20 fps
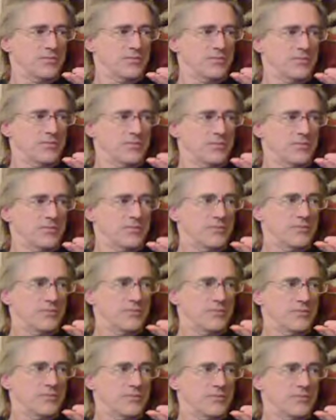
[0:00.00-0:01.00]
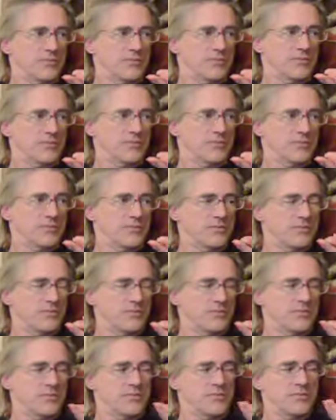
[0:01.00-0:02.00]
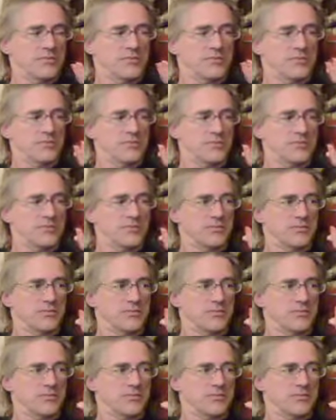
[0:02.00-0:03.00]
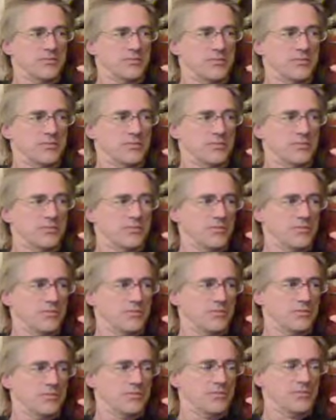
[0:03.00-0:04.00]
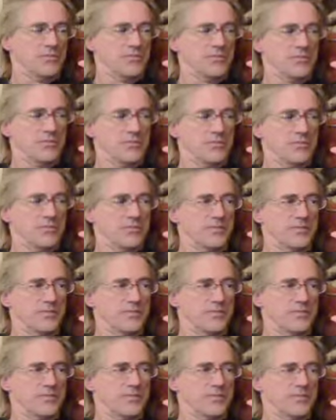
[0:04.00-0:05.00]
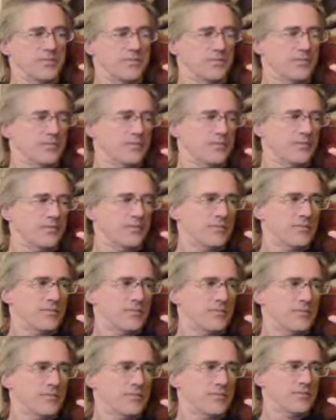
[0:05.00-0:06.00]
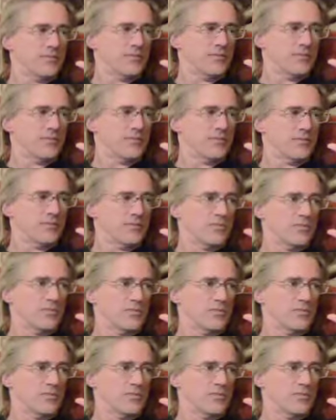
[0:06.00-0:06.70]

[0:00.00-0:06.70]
The person shown says nothing.